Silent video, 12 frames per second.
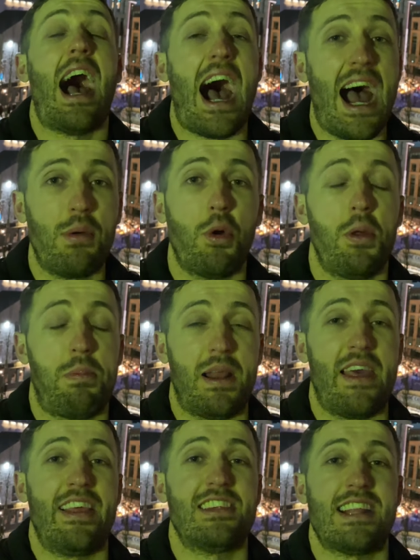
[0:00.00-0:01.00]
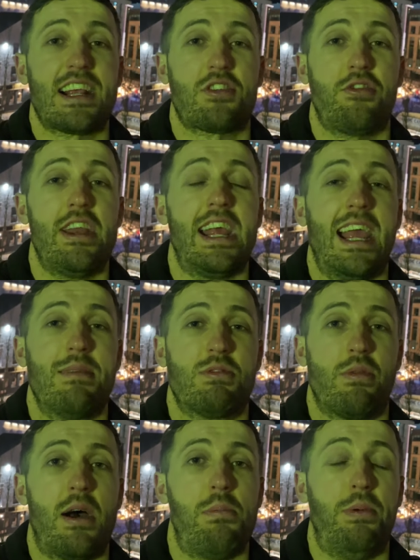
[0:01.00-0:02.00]
I want to play these next three games
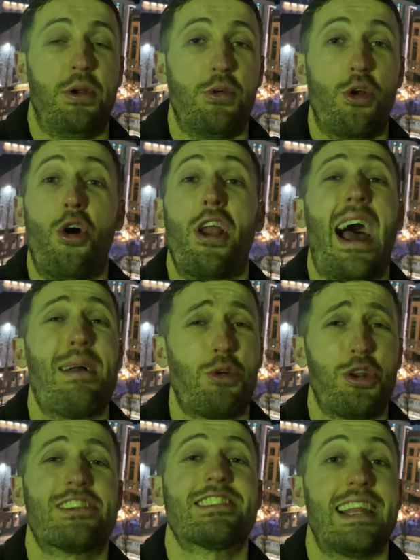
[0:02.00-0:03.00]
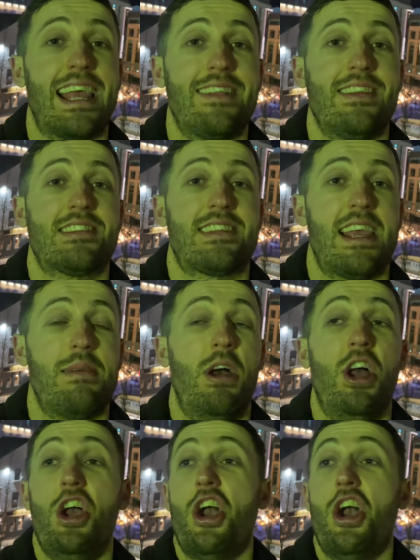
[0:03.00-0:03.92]
without Bruno, and I'm going to stay in this team.